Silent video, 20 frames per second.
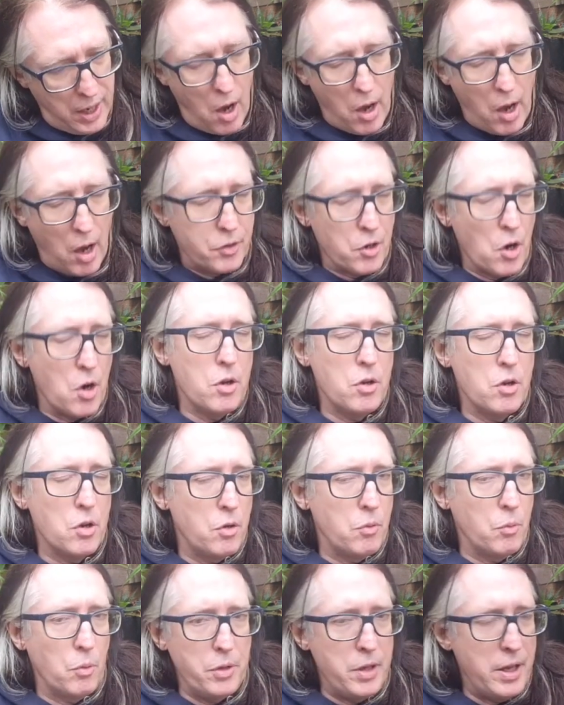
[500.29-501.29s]
I don't
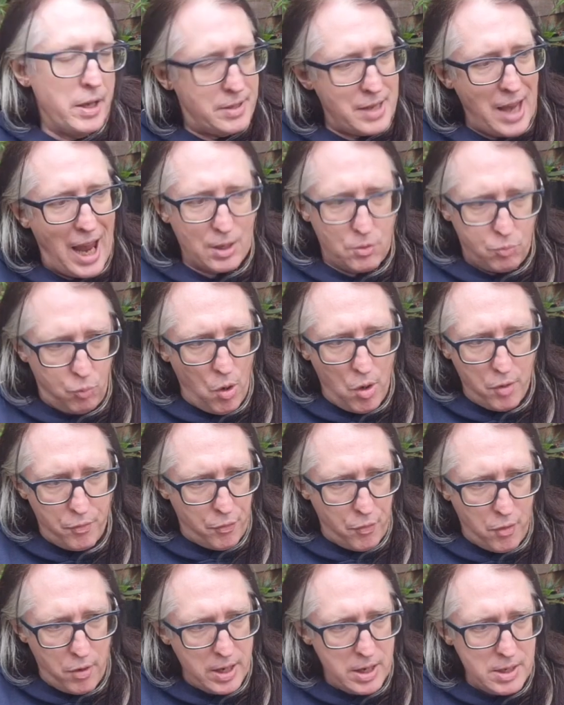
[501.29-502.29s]
know what the exact word
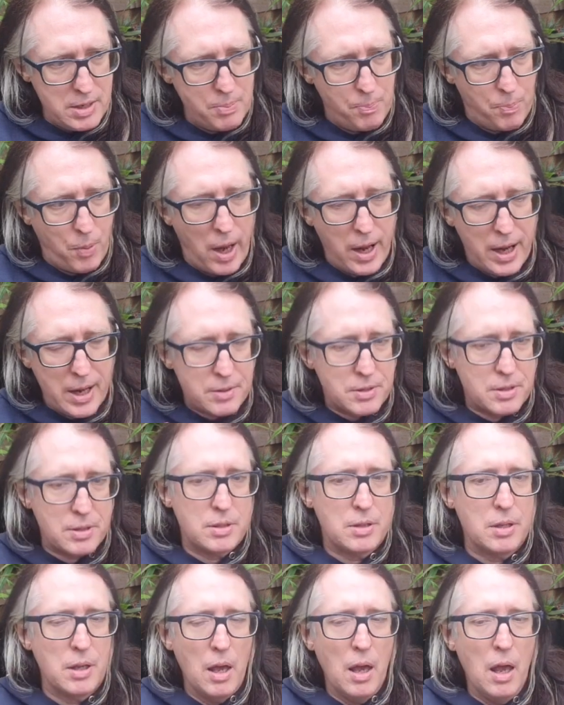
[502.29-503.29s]
for it is, but it's